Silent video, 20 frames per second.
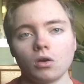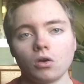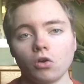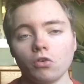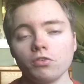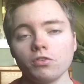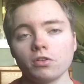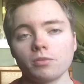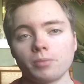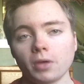
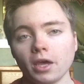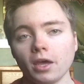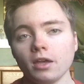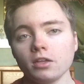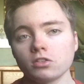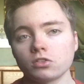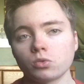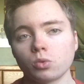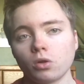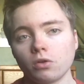Over the
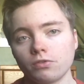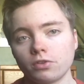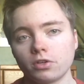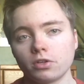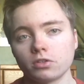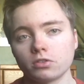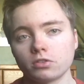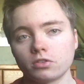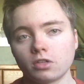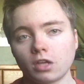past 12
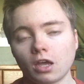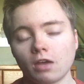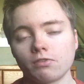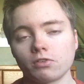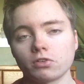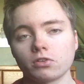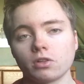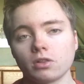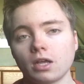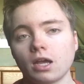years, I've
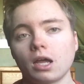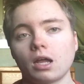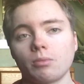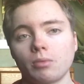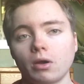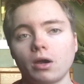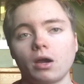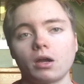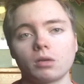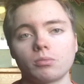learned a lot
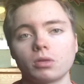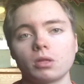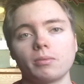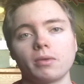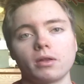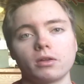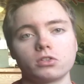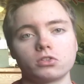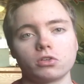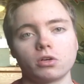about how to play
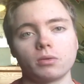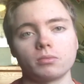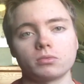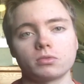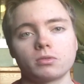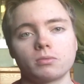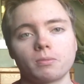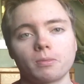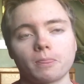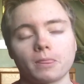metal
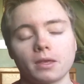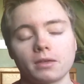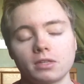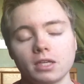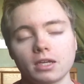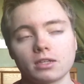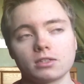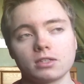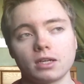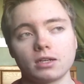drums. It
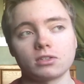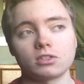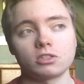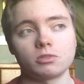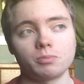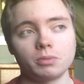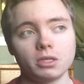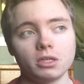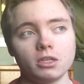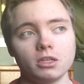takes a lot of
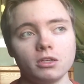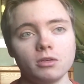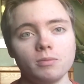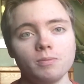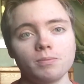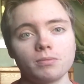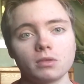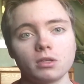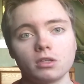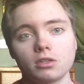
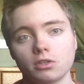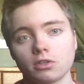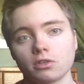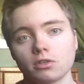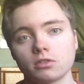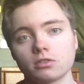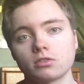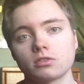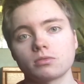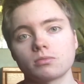speed,
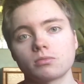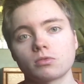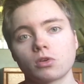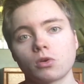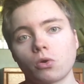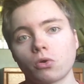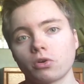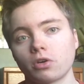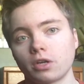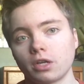endurance,
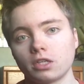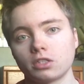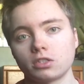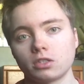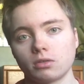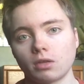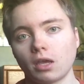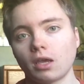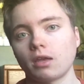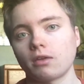
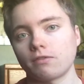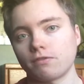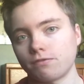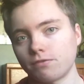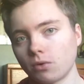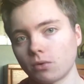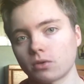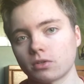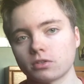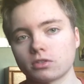coordination, and
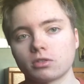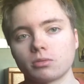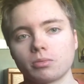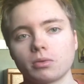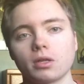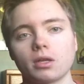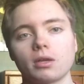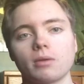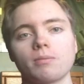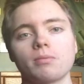focus to
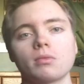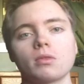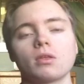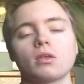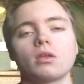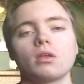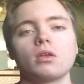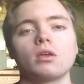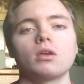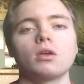play.
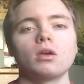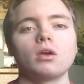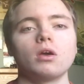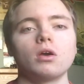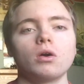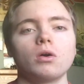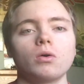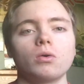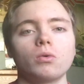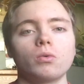
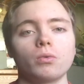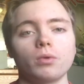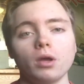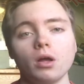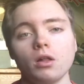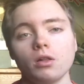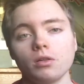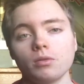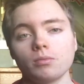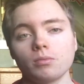We
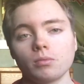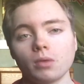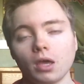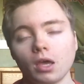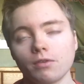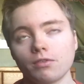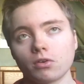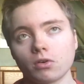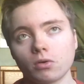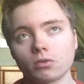all
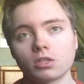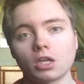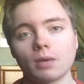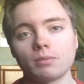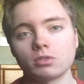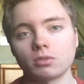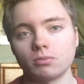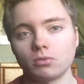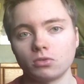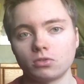have our own
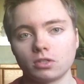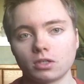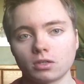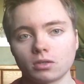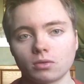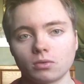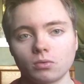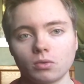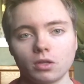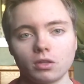types of
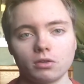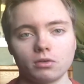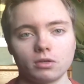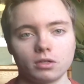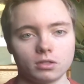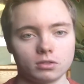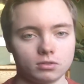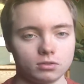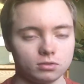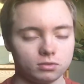music, whether
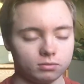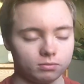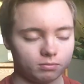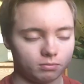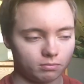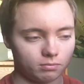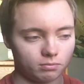it's